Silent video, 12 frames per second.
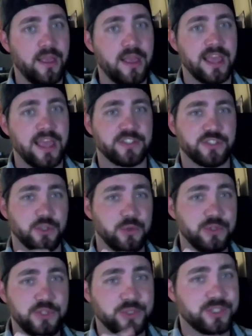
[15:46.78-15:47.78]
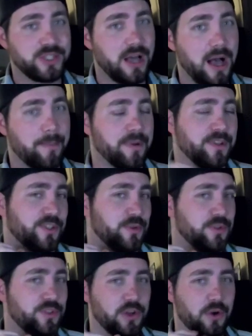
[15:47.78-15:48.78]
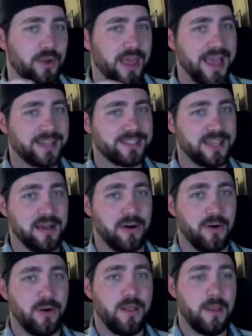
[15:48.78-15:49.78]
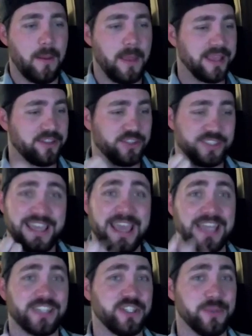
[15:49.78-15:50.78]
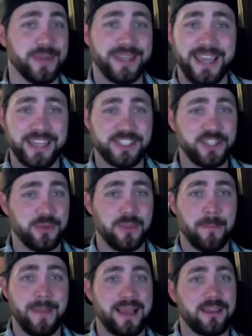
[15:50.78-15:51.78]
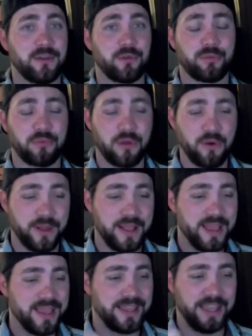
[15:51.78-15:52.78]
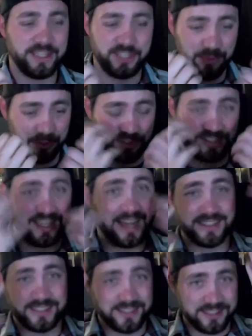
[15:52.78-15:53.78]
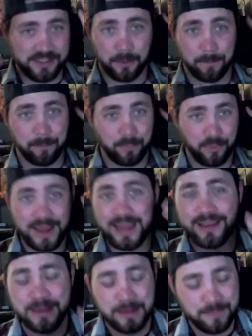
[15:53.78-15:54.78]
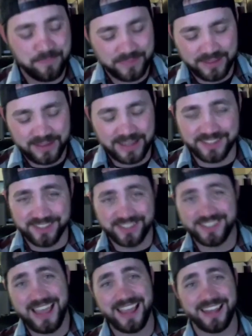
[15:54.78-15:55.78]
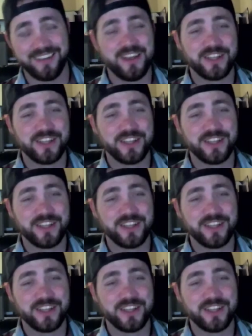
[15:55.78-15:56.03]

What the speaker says: As soon as you stop and as soon as you go to exhale, it just kicks you. It kicks you in the back of your throat, kicks you in your sinuses and your brain. It's insane.